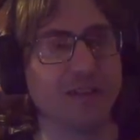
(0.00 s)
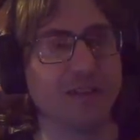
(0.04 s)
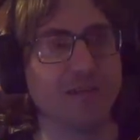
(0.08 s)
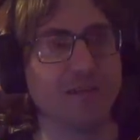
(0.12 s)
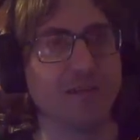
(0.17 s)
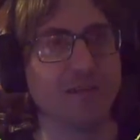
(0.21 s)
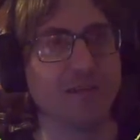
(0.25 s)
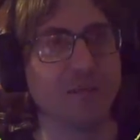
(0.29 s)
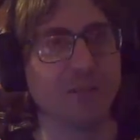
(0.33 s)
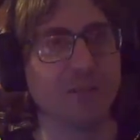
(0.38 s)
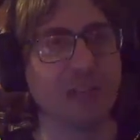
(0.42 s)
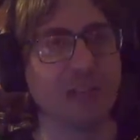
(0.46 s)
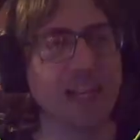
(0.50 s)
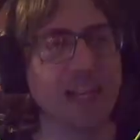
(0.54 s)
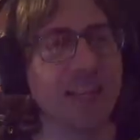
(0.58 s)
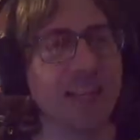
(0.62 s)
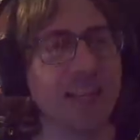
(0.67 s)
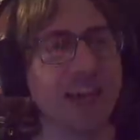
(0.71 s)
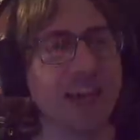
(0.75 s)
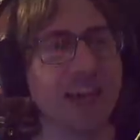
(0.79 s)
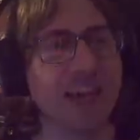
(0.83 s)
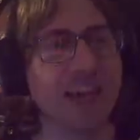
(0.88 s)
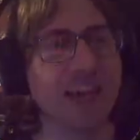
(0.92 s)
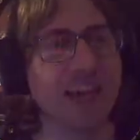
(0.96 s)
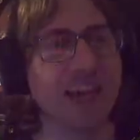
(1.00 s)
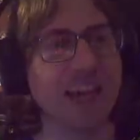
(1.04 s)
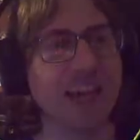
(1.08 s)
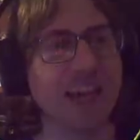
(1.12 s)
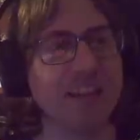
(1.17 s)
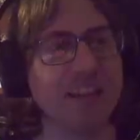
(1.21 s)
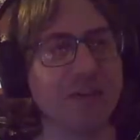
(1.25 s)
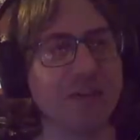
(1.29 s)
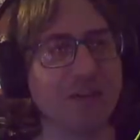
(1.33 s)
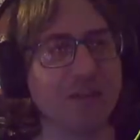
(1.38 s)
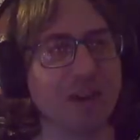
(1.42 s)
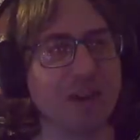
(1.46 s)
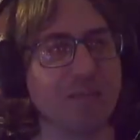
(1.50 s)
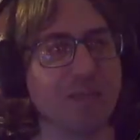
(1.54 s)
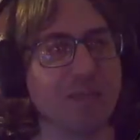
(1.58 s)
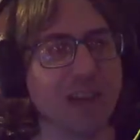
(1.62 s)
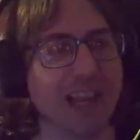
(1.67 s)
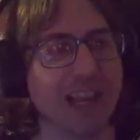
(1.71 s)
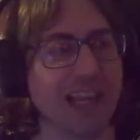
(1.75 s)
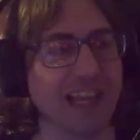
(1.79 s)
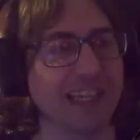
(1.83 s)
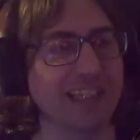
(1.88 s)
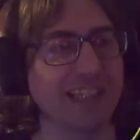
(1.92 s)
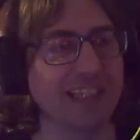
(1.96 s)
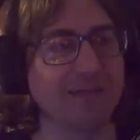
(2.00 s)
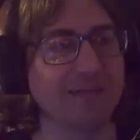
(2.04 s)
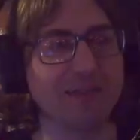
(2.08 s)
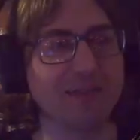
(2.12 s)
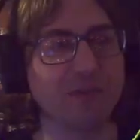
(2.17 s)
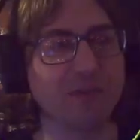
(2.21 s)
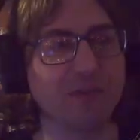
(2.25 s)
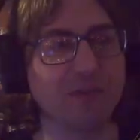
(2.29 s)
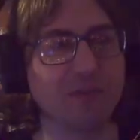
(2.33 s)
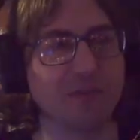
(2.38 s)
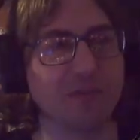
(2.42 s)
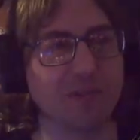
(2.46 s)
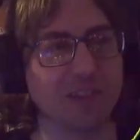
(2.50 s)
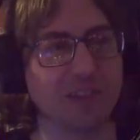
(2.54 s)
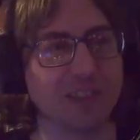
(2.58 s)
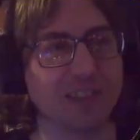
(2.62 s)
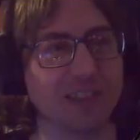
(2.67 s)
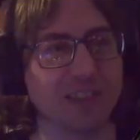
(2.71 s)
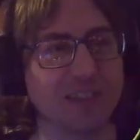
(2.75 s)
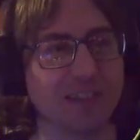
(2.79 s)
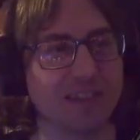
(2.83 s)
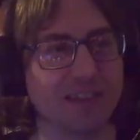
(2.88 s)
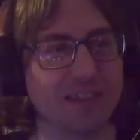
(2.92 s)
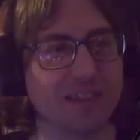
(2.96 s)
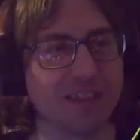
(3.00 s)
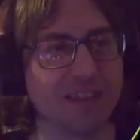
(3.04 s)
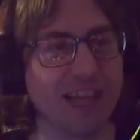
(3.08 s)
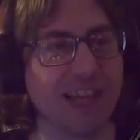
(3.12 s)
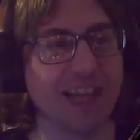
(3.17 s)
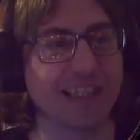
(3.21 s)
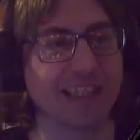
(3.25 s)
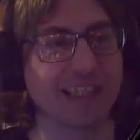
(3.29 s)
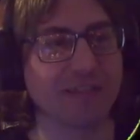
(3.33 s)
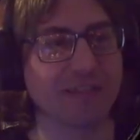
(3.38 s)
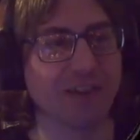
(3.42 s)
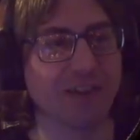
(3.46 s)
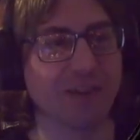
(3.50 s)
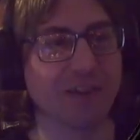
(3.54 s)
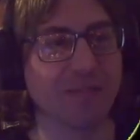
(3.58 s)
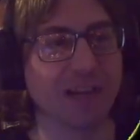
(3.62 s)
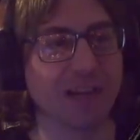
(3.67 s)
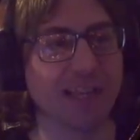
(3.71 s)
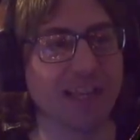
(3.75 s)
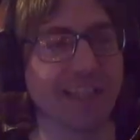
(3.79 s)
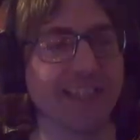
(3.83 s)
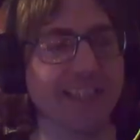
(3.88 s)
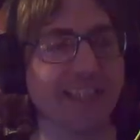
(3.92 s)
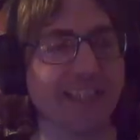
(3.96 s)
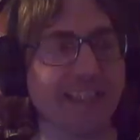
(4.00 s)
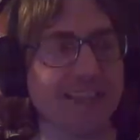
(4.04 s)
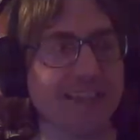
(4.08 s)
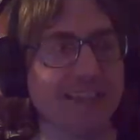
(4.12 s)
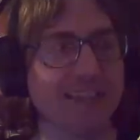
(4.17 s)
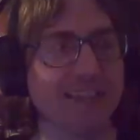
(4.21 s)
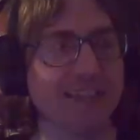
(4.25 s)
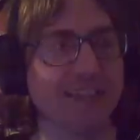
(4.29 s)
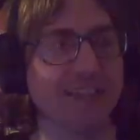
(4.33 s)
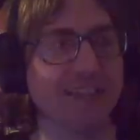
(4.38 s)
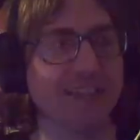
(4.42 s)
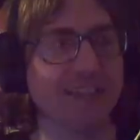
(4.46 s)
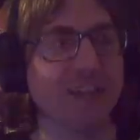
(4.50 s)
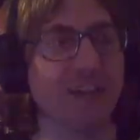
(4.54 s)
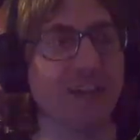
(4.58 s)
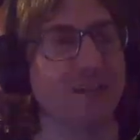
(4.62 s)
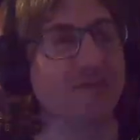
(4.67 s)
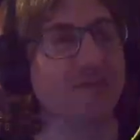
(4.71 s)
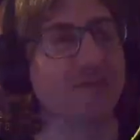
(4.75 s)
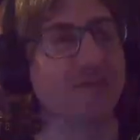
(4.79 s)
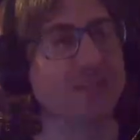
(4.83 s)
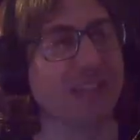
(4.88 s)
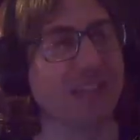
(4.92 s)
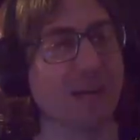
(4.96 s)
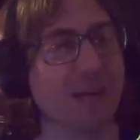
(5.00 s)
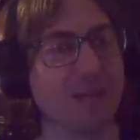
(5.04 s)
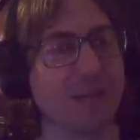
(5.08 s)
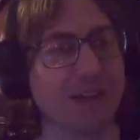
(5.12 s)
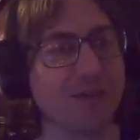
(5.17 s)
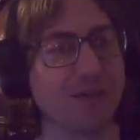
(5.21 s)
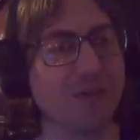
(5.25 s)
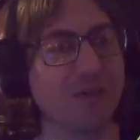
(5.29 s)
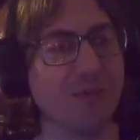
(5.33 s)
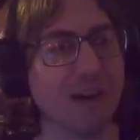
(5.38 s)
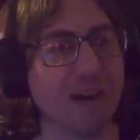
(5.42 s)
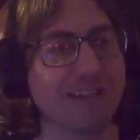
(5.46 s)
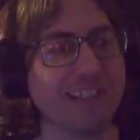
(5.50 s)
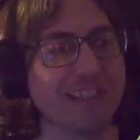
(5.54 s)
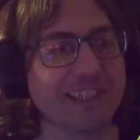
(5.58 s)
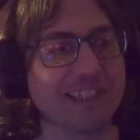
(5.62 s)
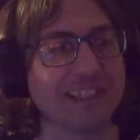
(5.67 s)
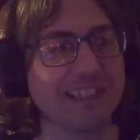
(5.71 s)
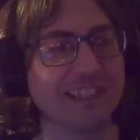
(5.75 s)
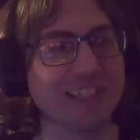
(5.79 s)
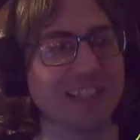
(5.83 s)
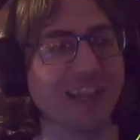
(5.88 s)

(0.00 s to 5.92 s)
But we need that in the right place, which is awkward. There's the right place. Damn it, almost.